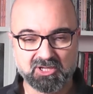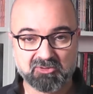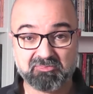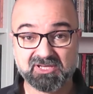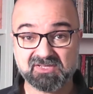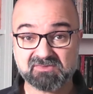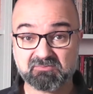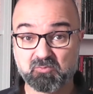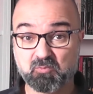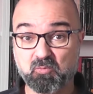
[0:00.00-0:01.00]
Because
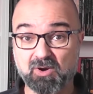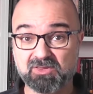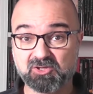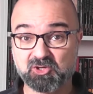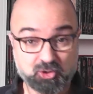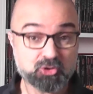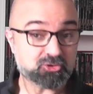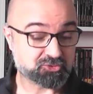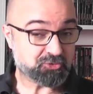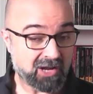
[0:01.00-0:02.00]
when good
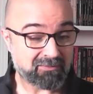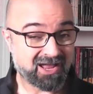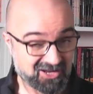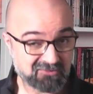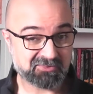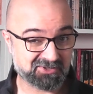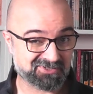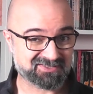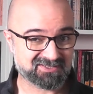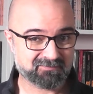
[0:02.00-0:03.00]
drama happens,